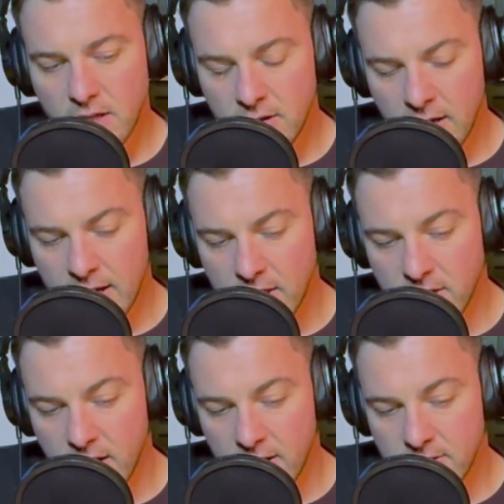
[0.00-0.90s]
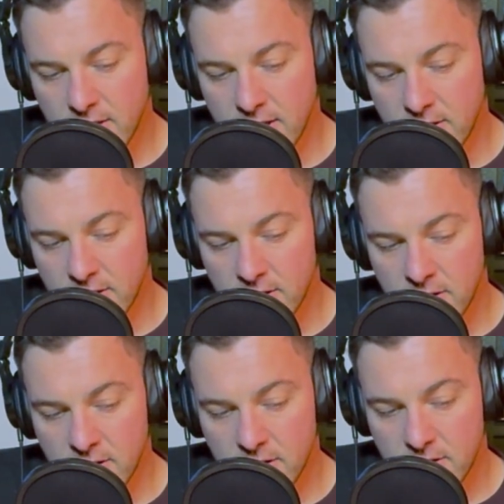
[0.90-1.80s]
And I think
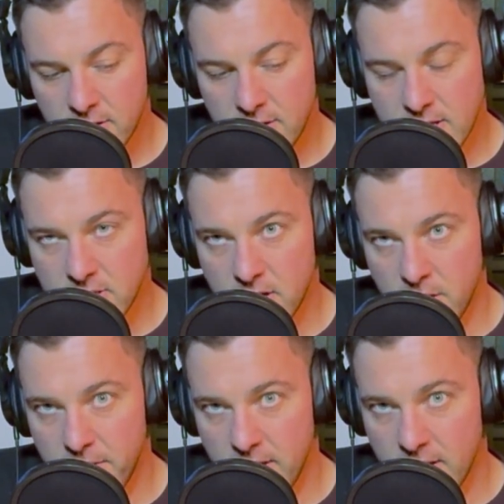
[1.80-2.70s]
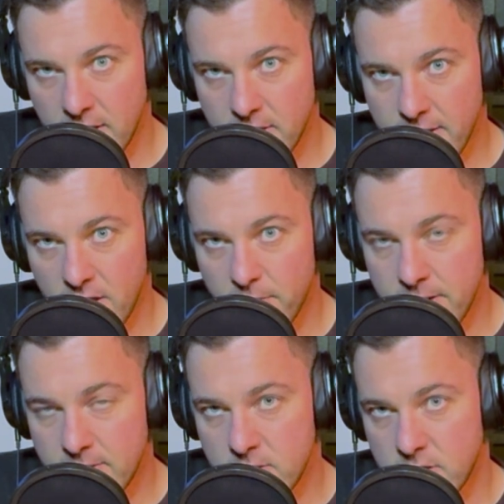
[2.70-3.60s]
that's going to be a little
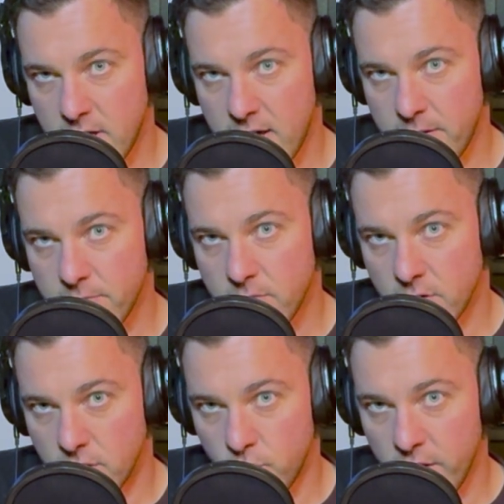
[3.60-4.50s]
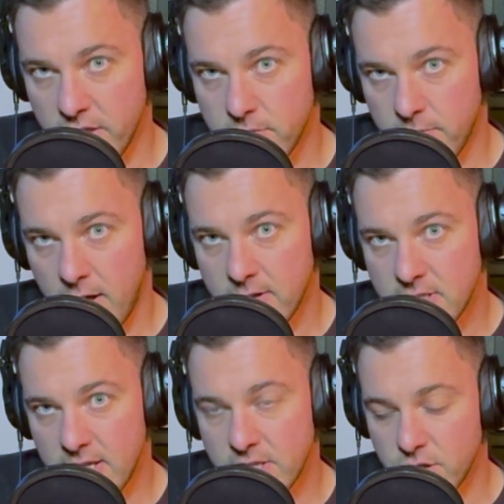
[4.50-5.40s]
bit the same with Mark
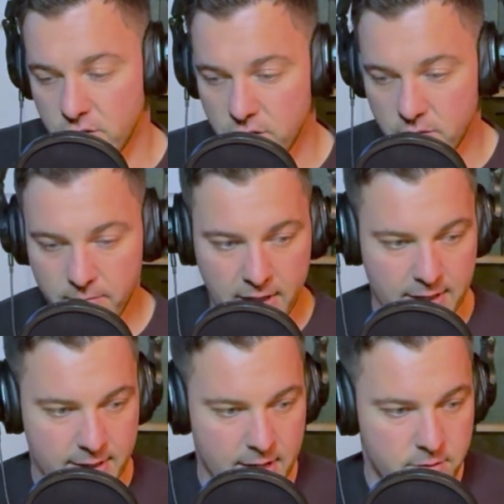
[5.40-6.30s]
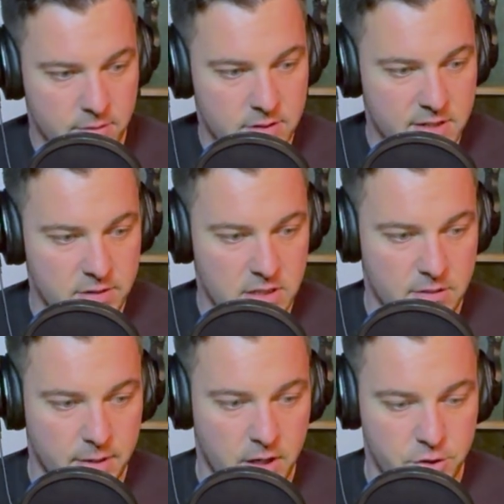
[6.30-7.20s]
Sneed. So mark it down, 17th
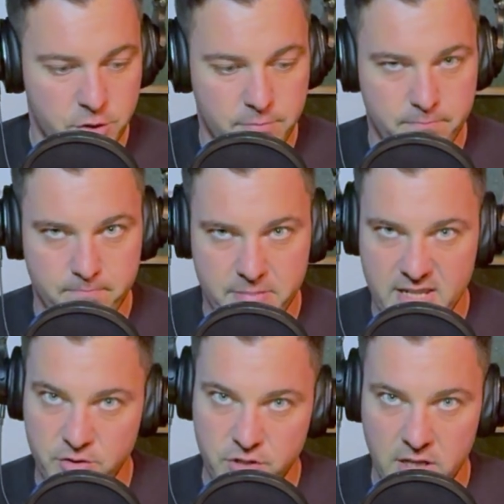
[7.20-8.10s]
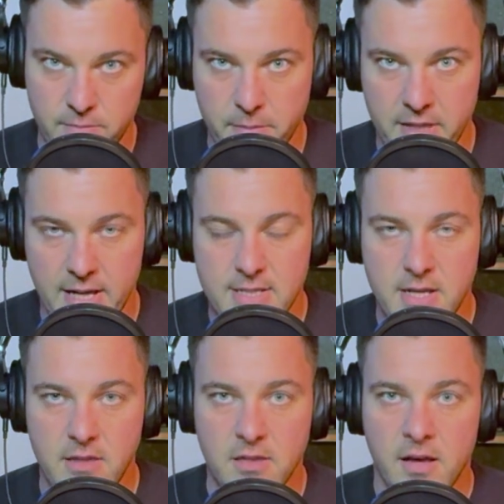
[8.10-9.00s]
of March, potentially, maybe the 18th.